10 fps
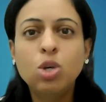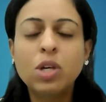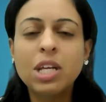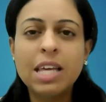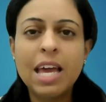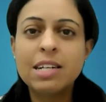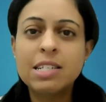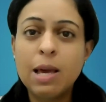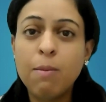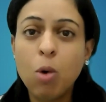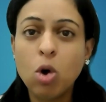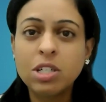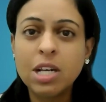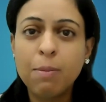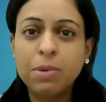you can get
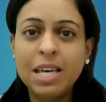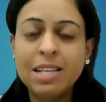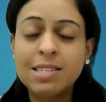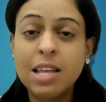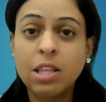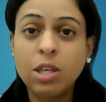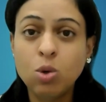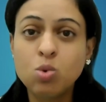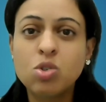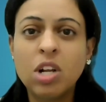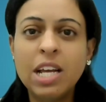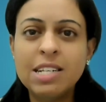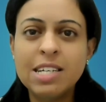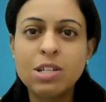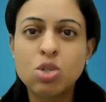important updates and news
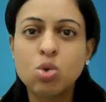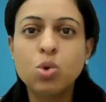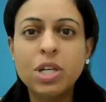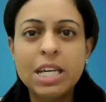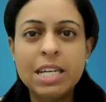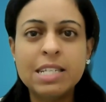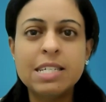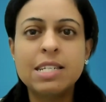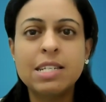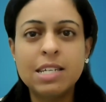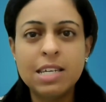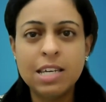relating to Indian